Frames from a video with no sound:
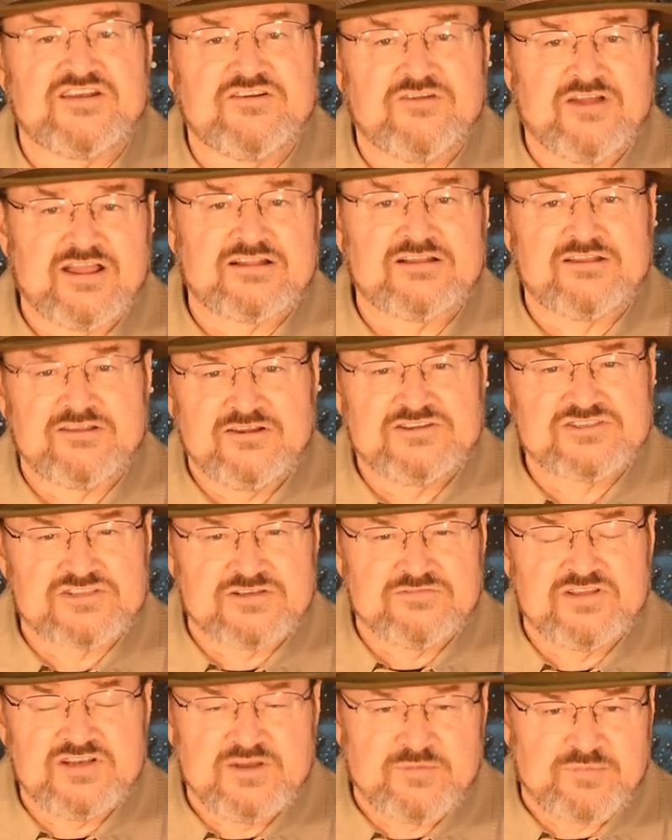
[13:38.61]
and the
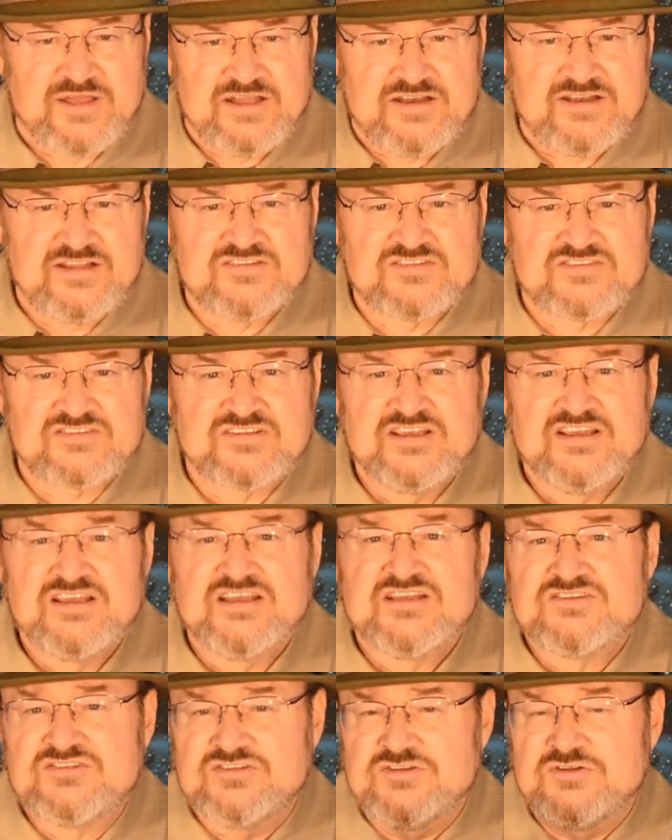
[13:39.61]
Declaration of Independence
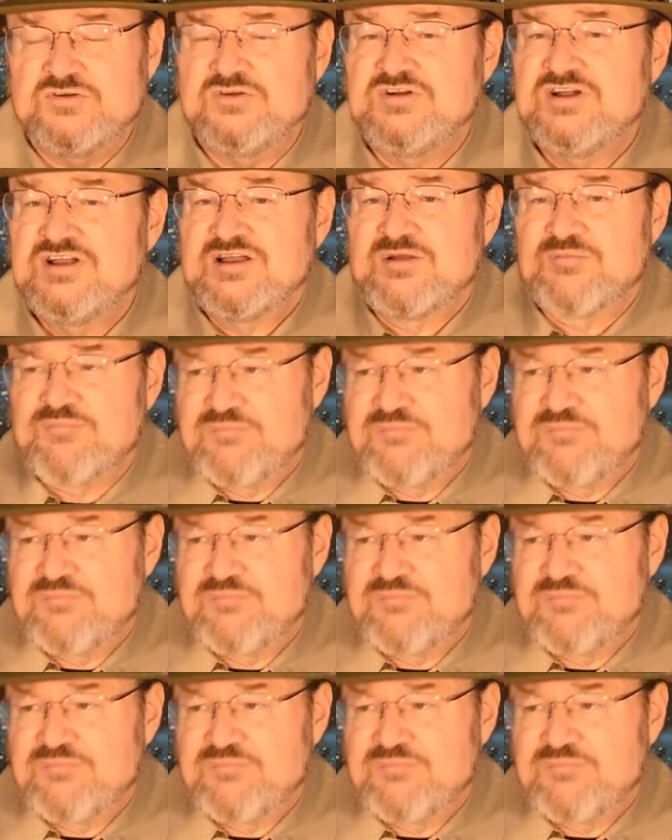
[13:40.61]
to